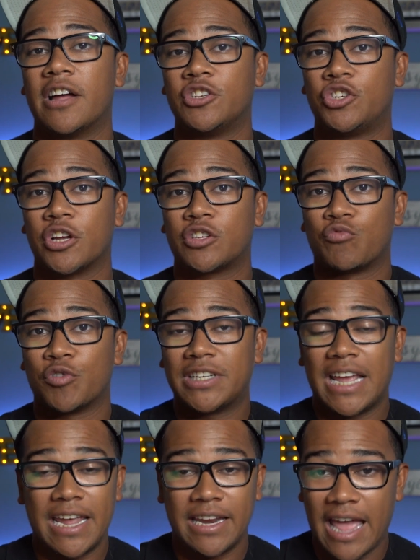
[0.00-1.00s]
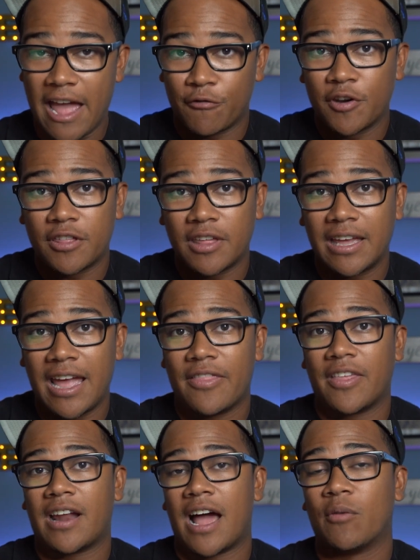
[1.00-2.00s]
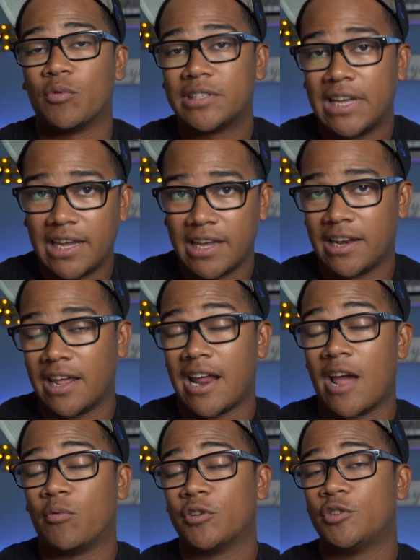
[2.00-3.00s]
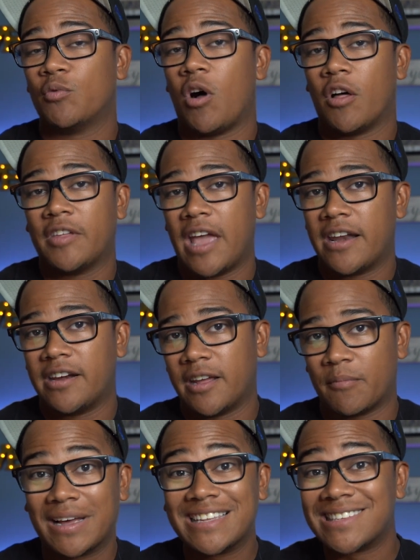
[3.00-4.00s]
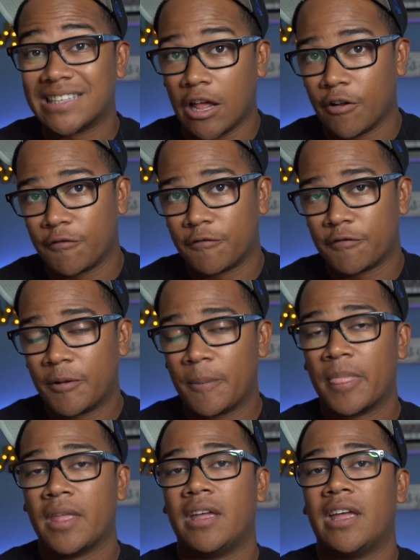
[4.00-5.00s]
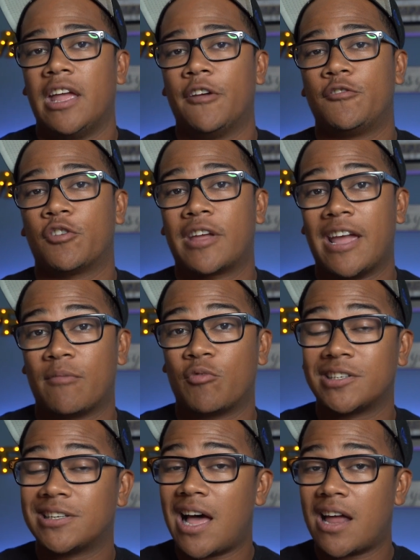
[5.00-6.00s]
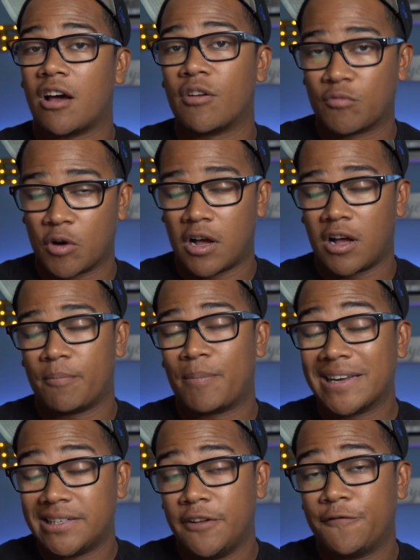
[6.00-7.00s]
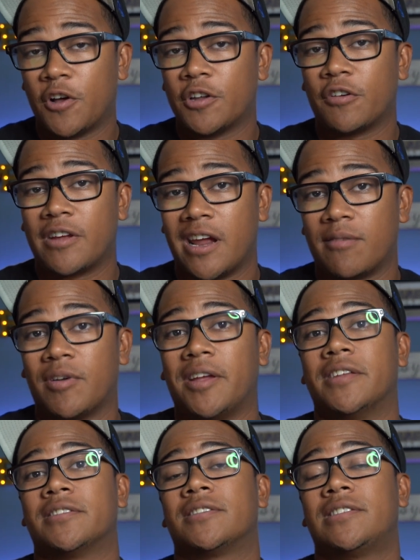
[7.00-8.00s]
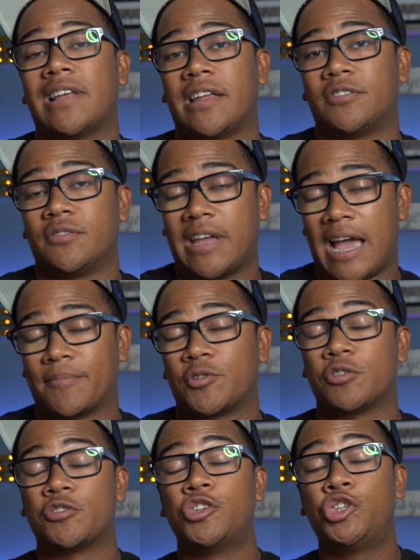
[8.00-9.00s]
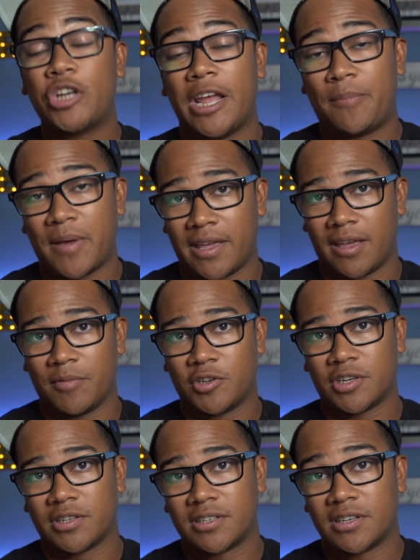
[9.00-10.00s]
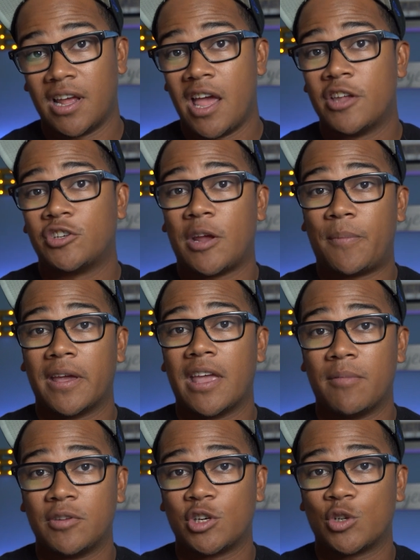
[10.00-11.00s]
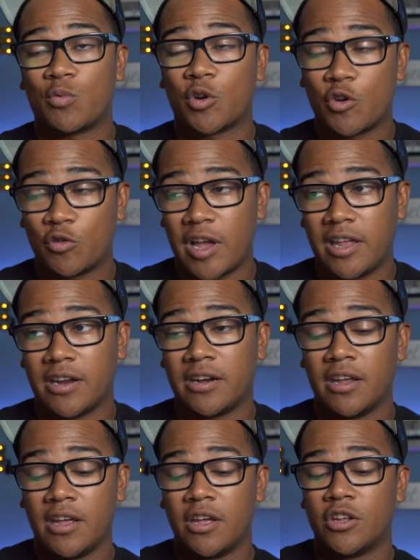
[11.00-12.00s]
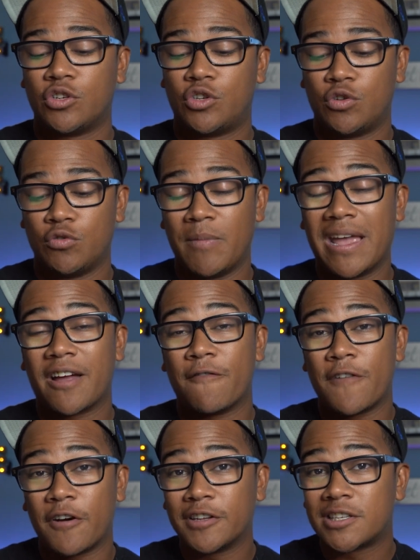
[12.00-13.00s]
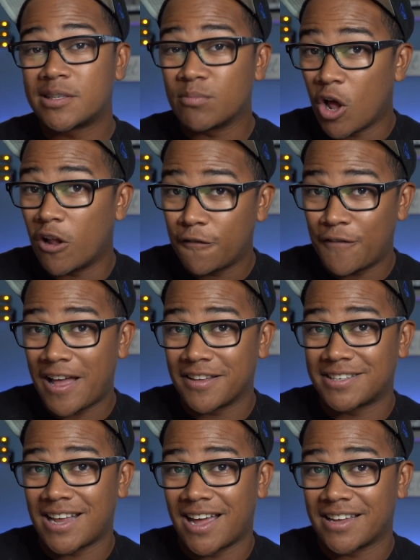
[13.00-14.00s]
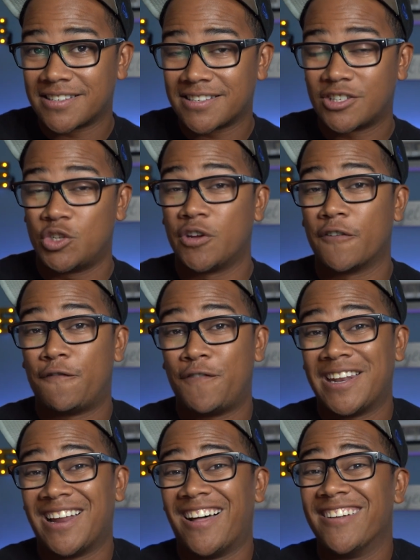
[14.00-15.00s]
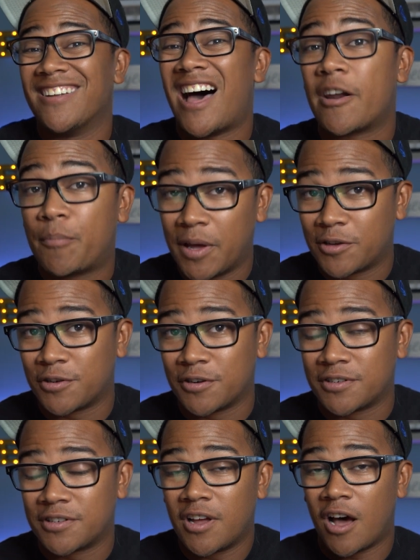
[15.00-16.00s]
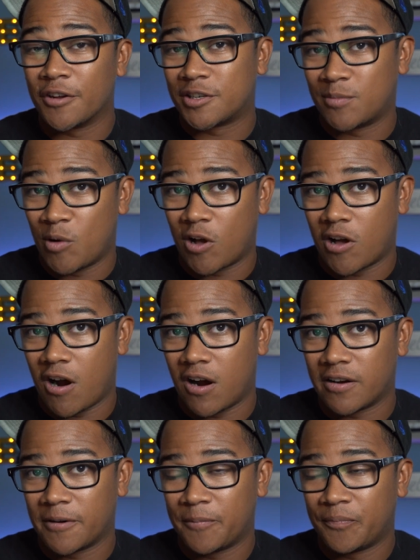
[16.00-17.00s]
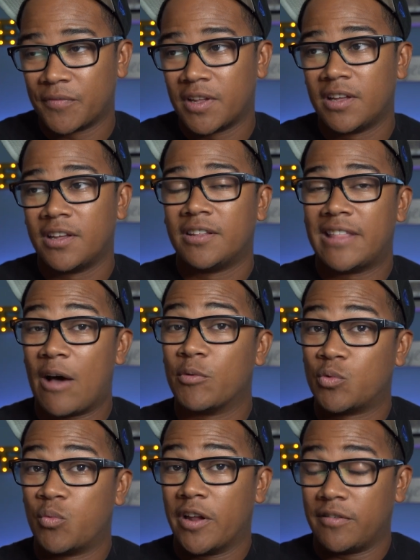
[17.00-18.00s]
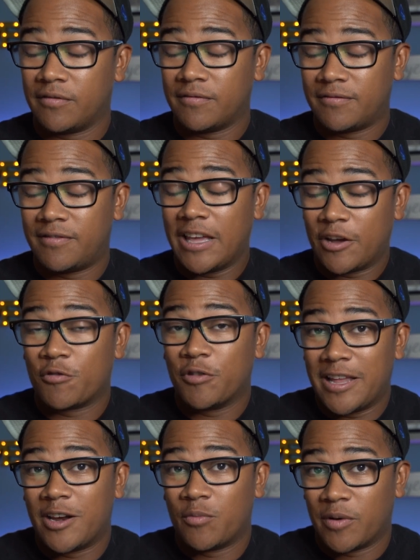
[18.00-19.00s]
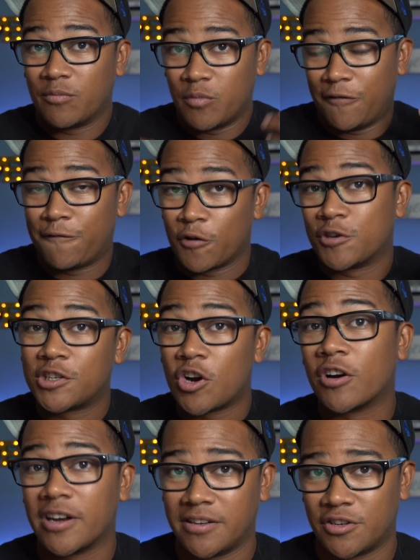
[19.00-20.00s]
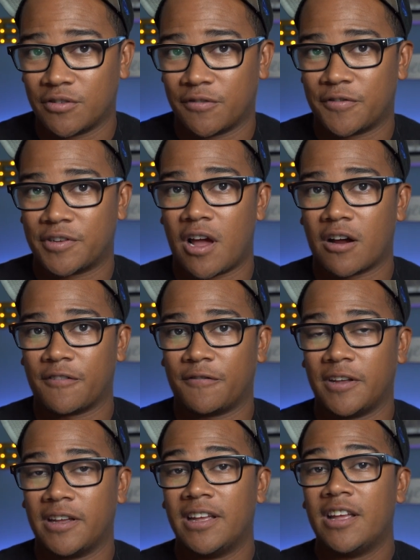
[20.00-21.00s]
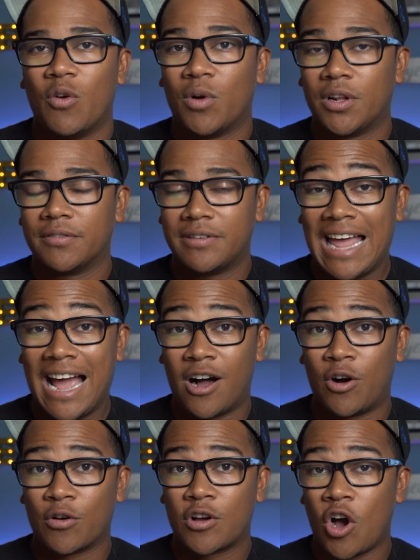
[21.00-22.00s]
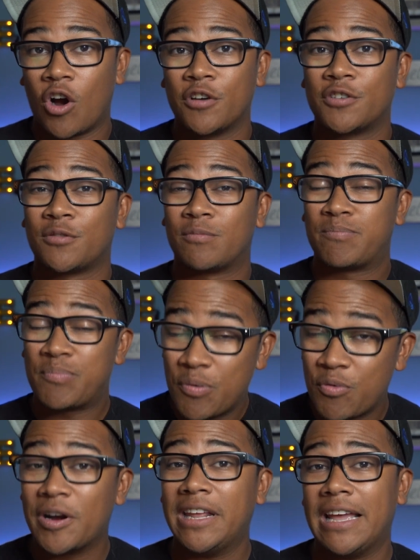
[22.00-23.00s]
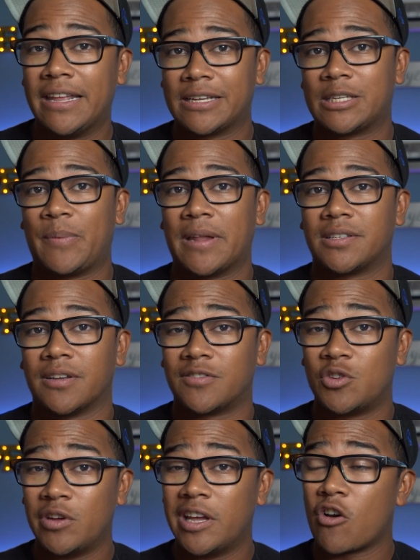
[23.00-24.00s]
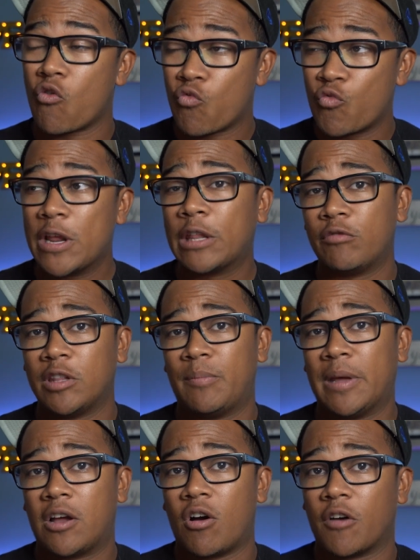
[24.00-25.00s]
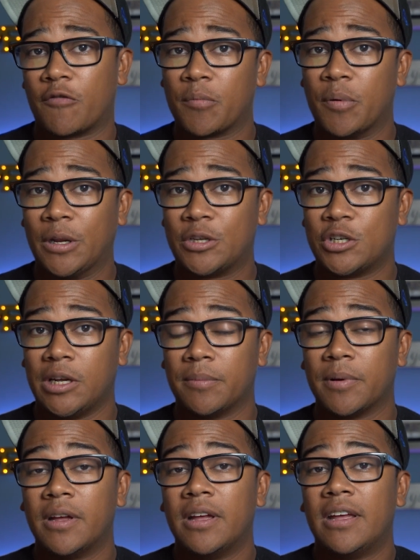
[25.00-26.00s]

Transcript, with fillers: just retain everything, and then I will take it and I will do all the editing myself. If your camera is not on RAW, by default your camera is set to capture JPEG images. JPEG images were created to make a very small file size so you can fit a lot of pictures on a small card. That was what they created when we first started digital photography. Well, now cards are pretty inexpensive, so you can get a really, really big card for pretty cheap.